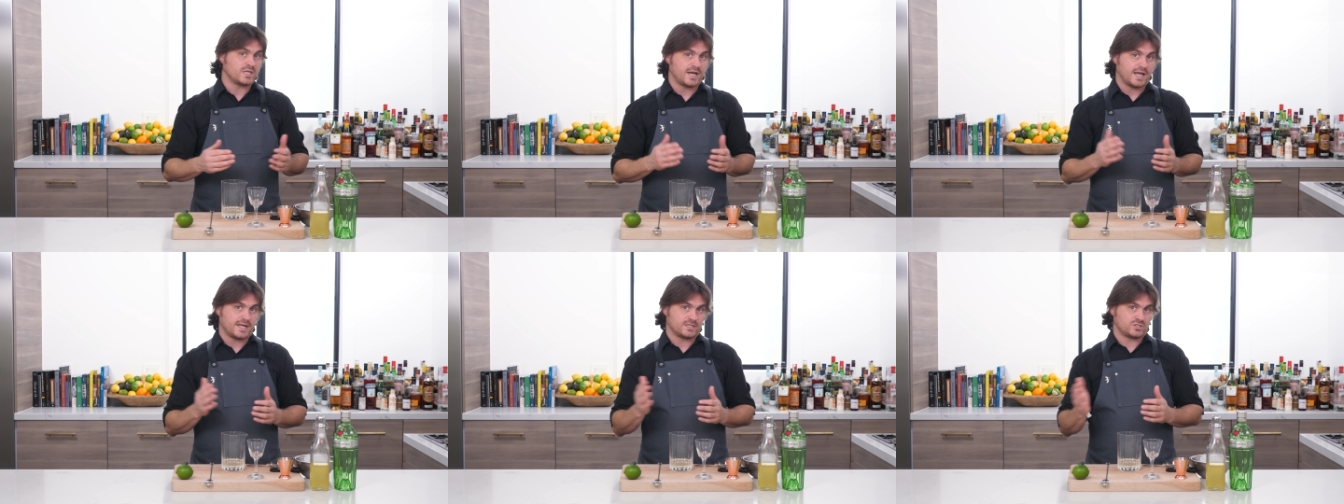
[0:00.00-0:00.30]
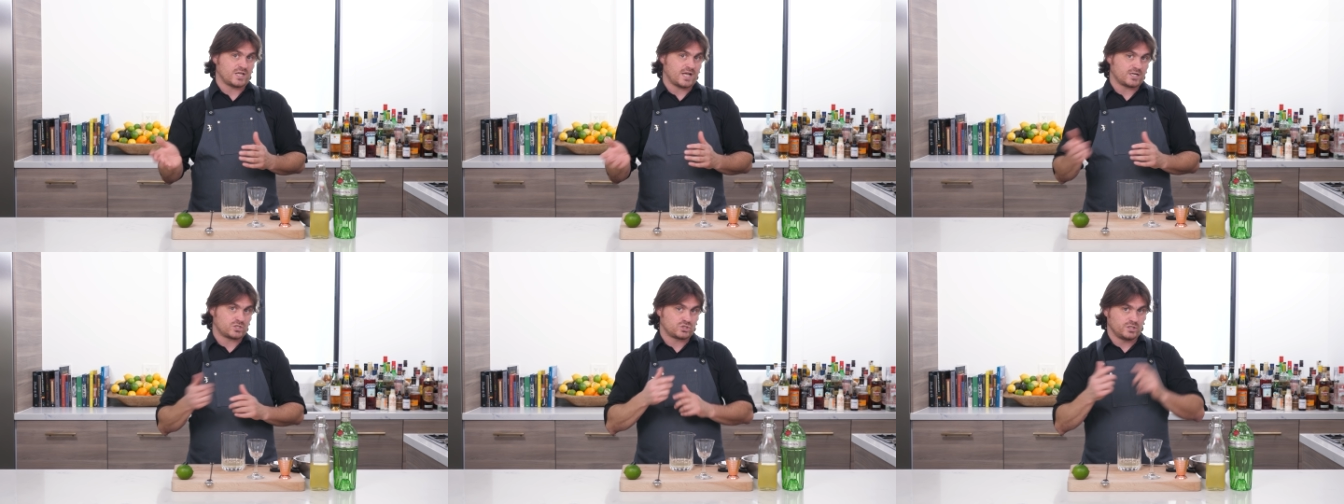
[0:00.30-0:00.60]
that
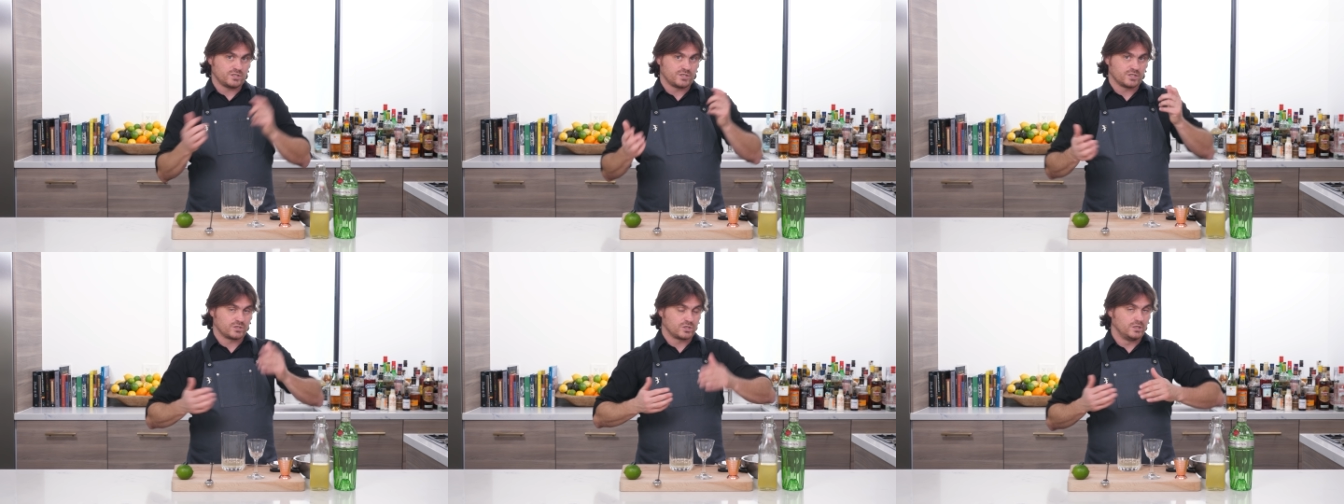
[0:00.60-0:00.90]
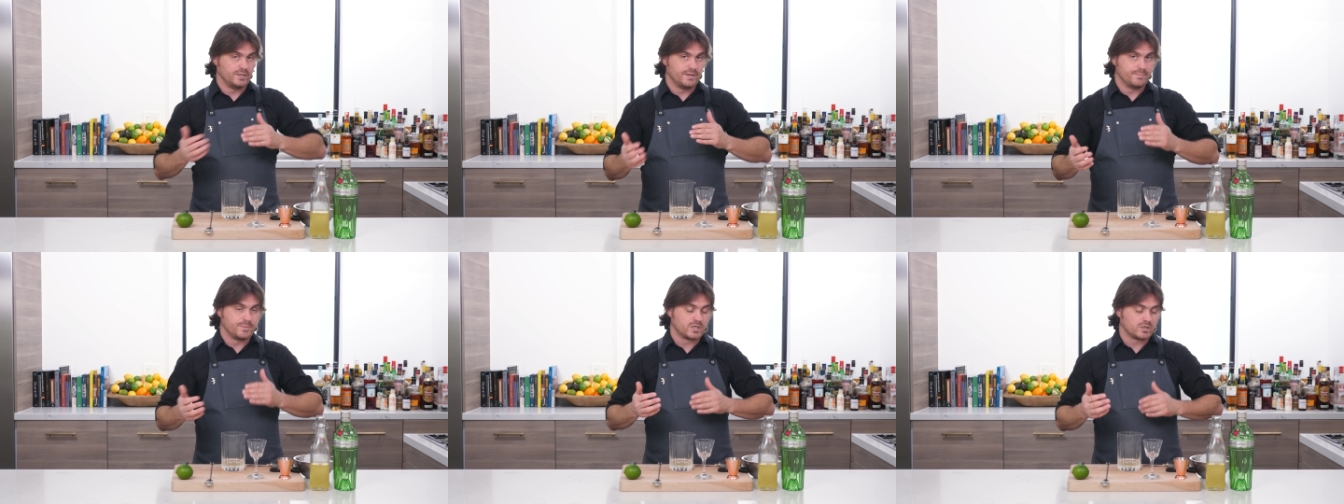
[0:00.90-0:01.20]
is actually, that the
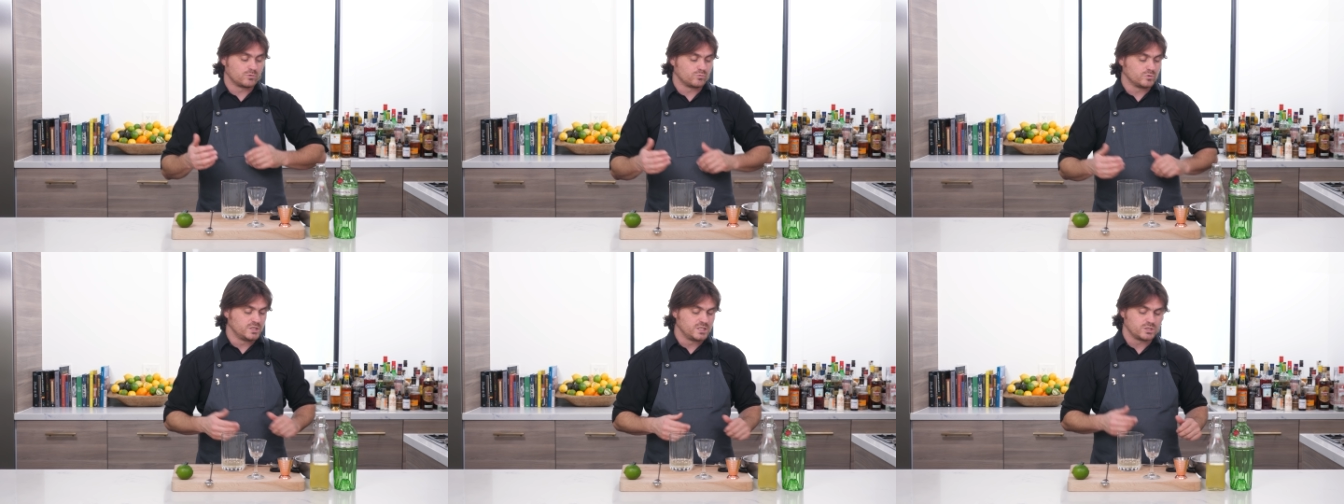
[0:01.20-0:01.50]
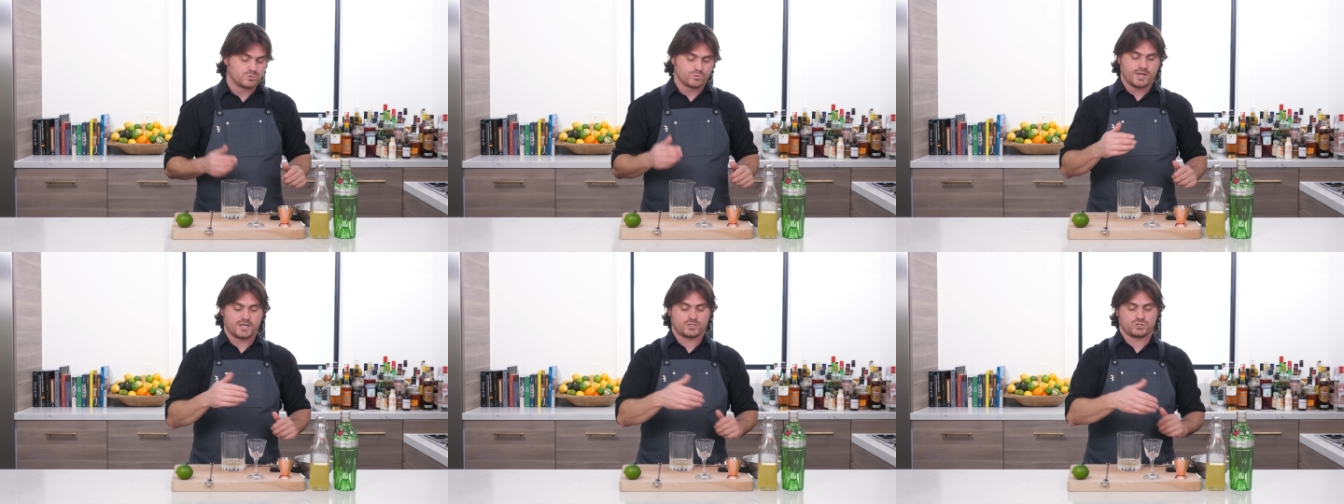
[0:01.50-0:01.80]
limited
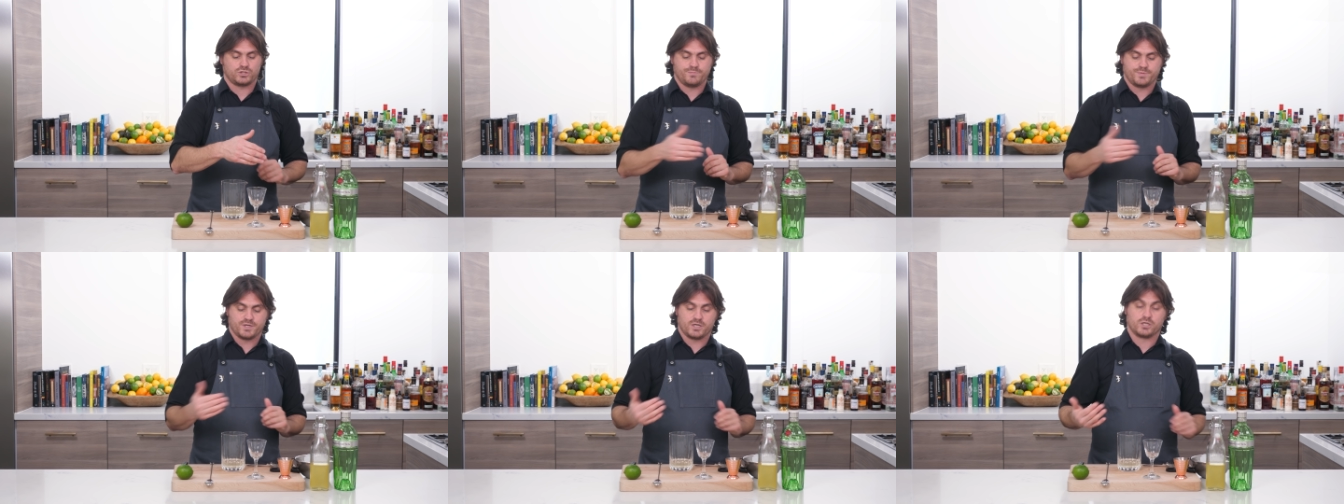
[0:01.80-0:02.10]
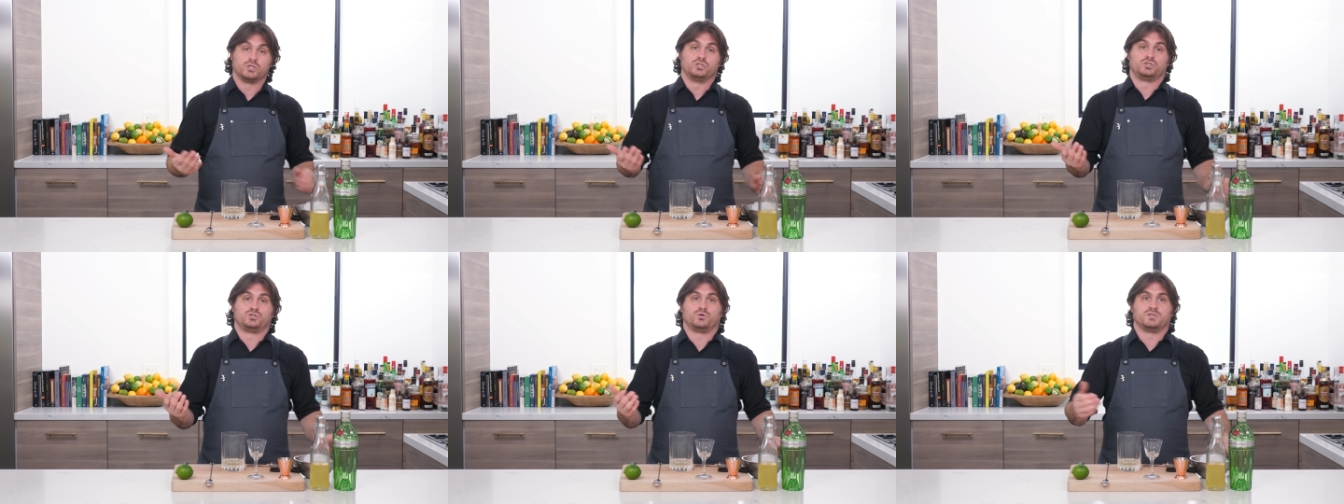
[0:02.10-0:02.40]
release would actually be a
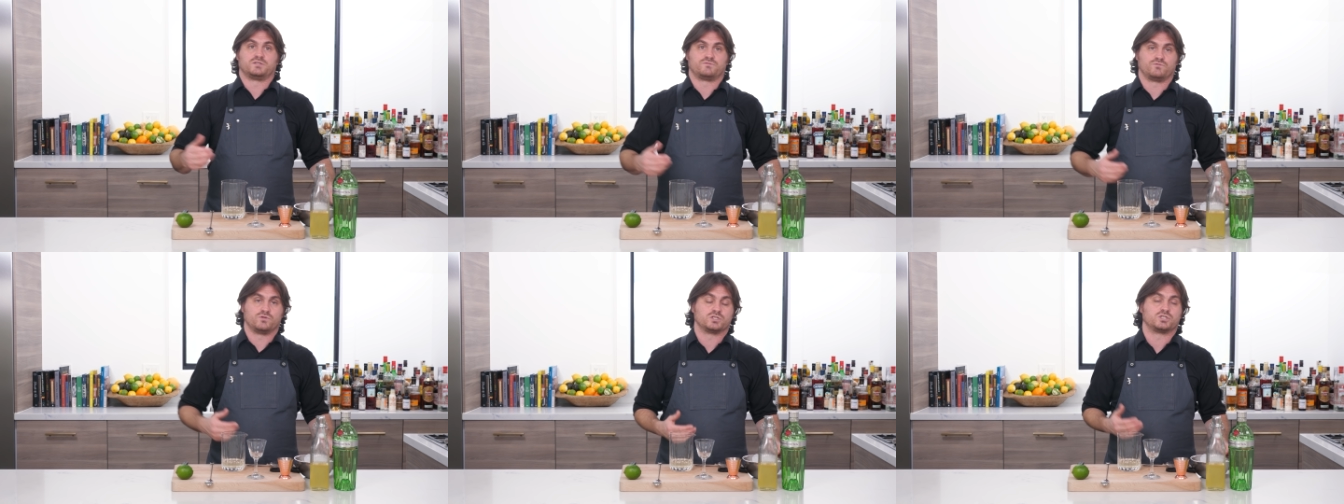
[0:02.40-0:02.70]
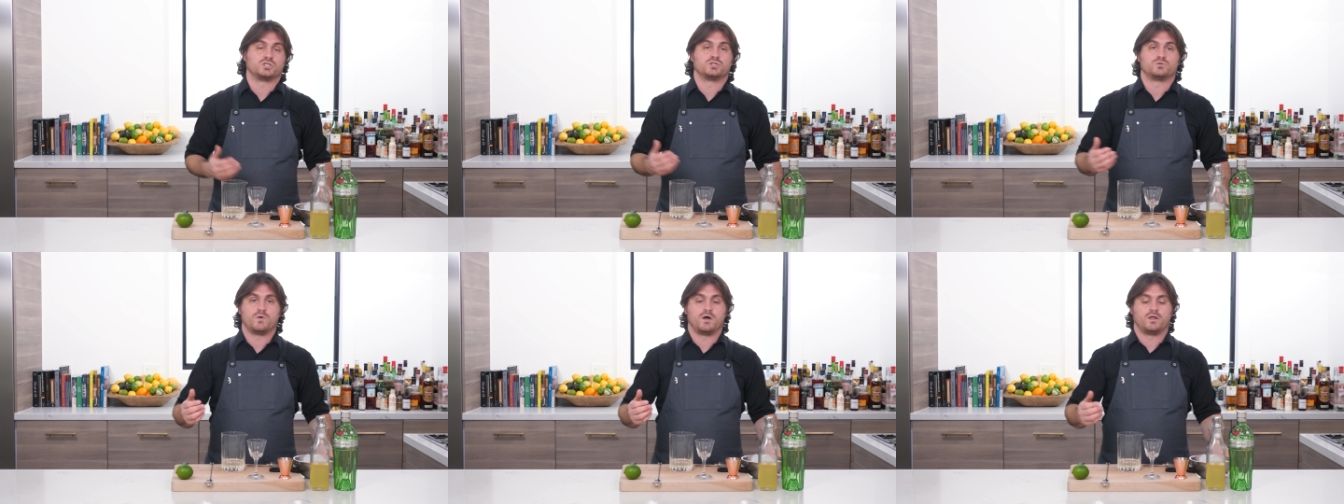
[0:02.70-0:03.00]
good choice for
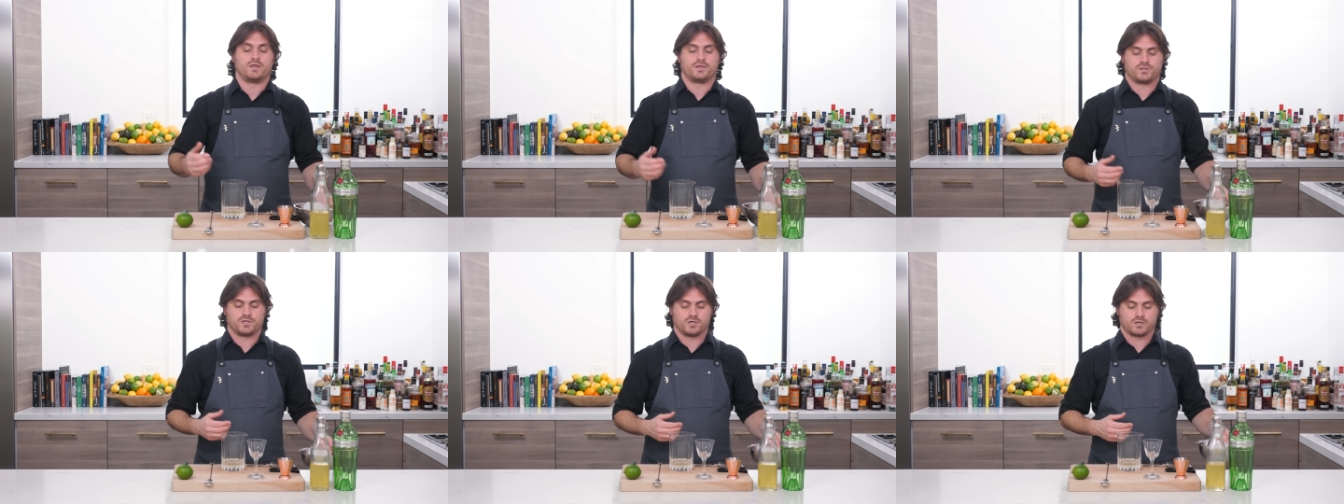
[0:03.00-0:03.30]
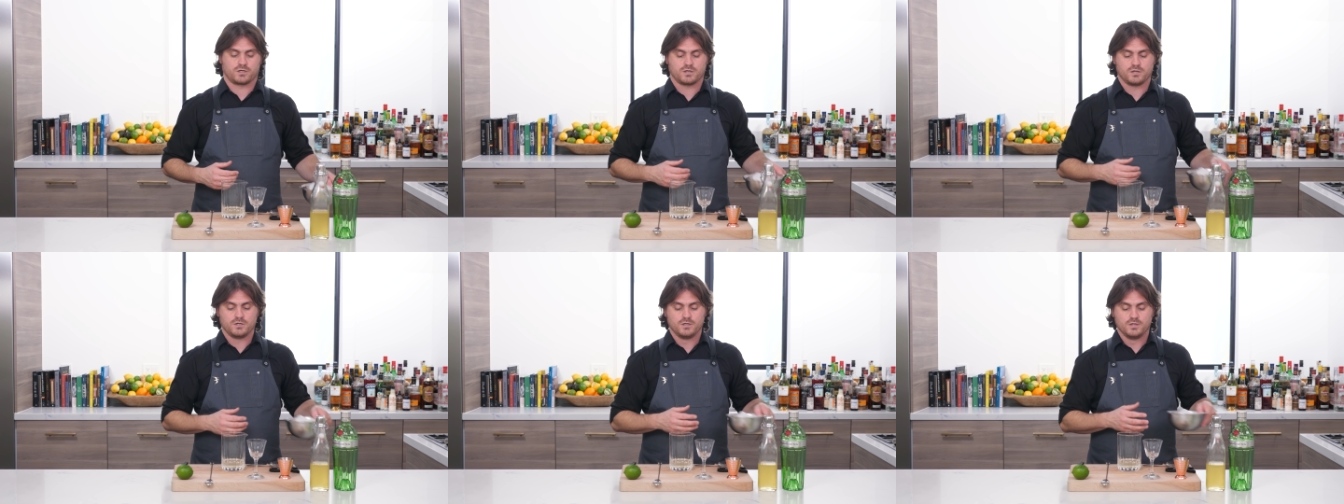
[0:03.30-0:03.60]
this as well, I think.